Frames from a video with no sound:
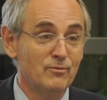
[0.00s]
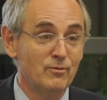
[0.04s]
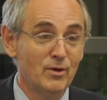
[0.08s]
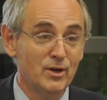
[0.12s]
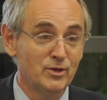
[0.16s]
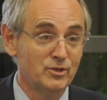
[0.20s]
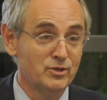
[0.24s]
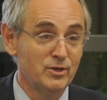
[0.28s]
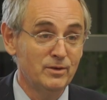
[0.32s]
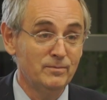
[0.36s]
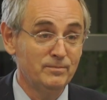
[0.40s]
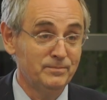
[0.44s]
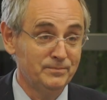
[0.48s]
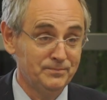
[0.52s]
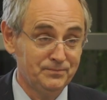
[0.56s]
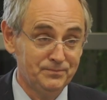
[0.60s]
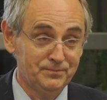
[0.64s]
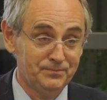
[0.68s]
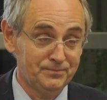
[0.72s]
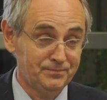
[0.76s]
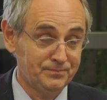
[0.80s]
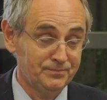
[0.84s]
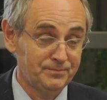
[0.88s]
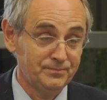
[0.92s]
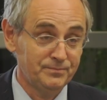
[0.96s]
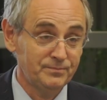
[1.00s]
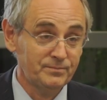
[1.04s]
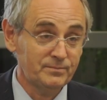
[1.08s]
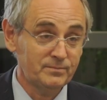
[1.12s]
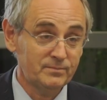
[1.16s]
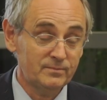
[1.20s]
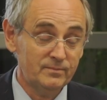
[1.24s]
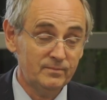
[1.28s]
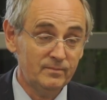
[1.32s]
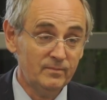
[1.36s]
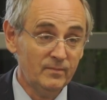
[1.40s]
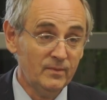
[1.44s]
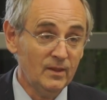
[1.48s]
Russia.
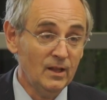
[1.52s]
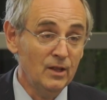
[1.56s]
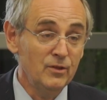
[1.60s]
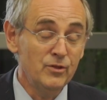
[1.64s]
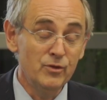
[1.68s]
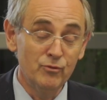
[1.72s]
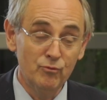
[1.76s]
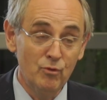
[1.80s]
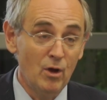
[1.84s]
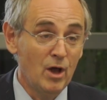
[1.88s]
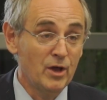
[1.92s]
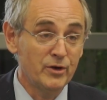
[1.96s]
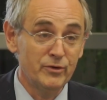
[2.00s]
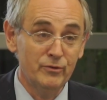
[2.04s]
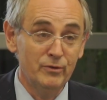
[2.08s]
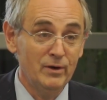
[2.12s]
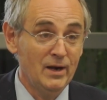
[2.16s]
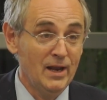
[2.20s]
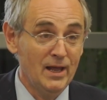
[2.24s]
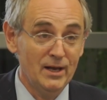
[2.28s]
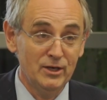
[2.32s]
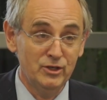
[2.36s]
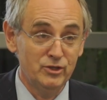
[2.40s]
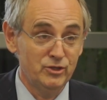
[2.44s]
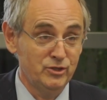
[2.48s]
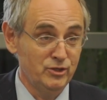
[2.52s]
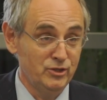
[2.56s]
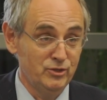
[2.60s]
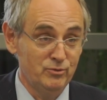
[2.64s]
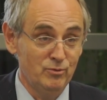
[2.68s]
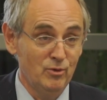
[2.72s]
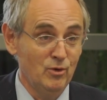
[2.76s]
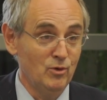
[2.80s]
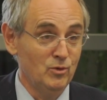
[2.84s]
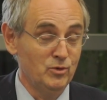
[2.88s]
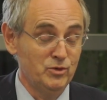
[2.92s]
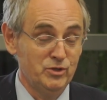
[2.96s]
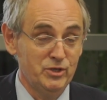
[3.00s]
The Rada elections were
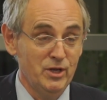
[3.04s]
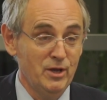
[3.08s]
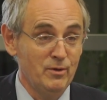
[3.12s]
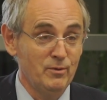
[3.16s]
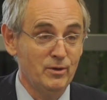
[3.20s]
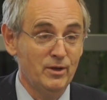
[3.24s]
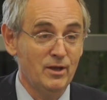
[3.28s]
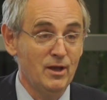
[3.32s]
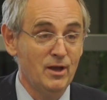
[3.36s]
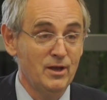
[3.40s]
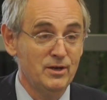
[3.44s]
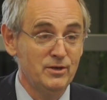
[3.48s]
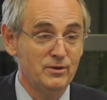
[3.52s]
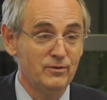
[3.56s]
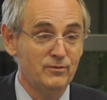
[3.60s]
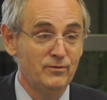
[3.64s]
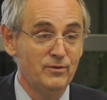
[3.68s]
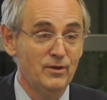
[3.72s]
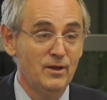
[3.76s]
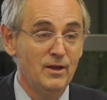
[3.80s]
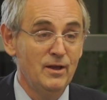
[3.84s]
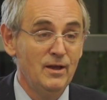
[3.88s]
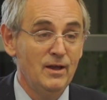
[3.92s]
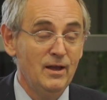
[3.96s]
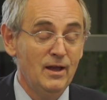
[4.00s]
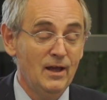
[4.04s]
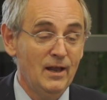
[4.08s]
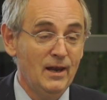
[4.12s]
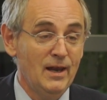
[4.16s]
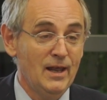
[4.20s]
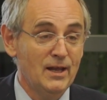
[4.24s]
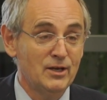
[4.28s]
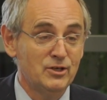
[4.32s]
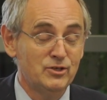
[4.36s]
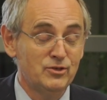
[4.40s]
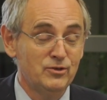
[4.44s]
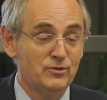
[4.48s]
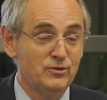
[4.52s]
also a kind of
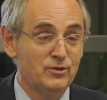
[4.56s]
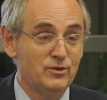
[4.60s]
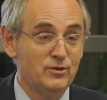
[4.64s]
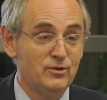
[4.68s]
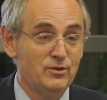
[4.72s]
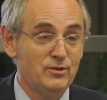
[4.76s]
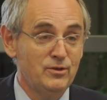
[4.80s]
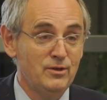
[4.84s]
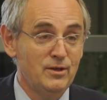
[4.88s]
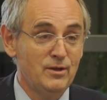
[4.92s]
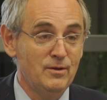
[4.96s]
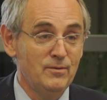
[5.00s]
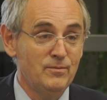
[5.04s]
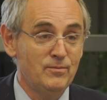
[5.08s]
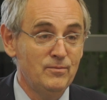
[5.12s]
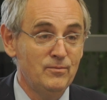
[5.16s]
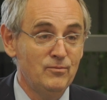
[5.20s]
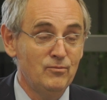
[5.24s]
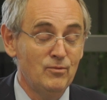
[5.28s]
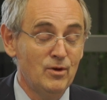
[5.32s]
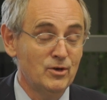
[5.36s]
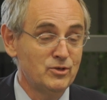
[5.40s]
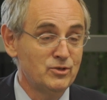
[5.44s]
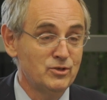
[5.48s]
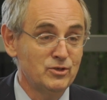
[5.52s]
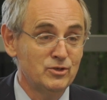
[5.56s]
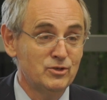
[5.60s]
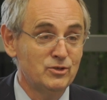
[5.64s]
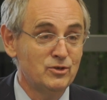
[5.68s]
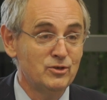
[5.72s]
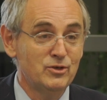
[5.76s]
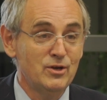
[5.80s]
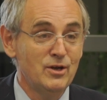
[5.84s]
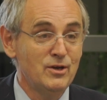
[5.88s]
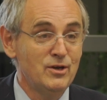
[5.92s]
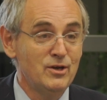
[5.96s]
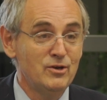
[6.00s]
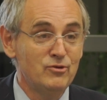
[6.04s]
election that Russians
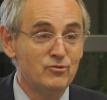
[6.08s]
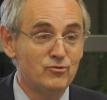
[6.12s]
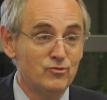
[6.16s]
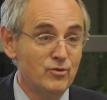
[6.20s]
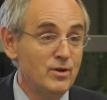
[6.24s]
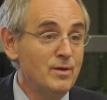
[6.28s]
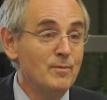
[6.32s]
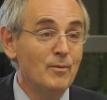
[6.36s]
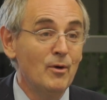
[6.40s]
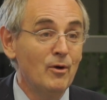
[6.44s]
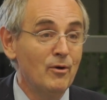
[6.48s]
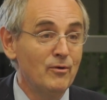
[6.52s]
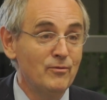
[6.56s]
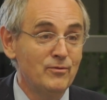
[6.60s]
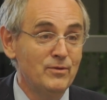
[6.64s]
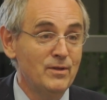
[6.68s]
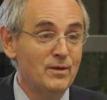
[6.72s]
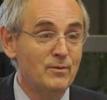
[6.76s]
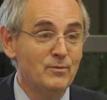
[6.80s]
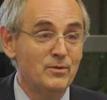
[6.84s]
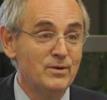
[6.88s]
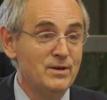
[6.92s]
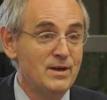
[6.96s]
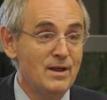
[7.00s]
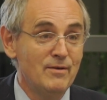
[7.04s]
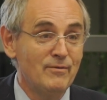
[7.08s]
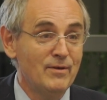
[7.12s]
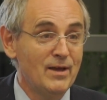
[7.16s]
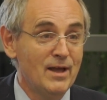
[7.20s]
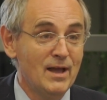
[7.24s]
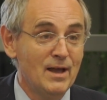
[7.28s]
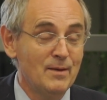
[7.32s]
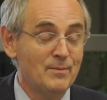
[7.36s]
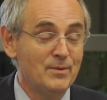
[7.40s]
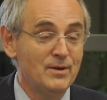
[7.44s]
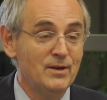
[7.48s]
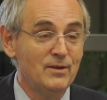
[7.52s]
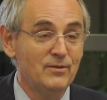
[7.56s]
could only dream of. That would never
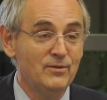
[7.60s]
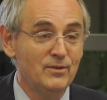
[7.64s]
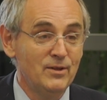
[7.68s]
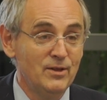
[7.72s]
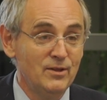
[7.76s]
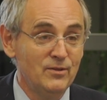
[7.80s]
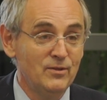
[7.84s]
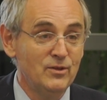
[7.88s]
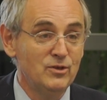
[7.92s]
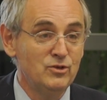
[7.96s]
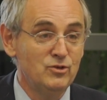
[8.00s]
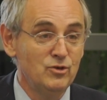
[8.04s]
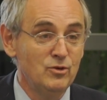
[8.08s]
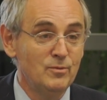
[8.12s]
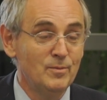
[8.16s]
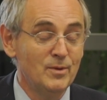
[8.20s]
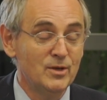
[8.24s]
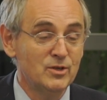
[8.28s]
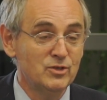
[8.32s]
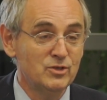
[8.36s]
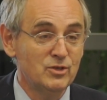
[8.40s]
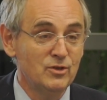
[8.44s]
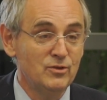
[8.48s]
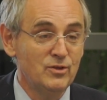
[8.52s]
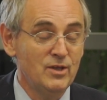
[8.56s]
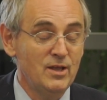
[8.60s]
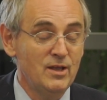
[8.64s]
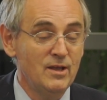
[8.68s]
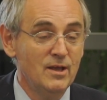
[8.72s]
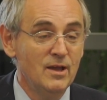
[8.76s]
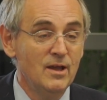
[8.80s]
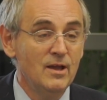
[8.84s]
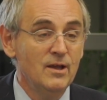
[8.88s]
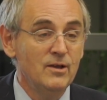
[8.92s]
happen in the Duma. So the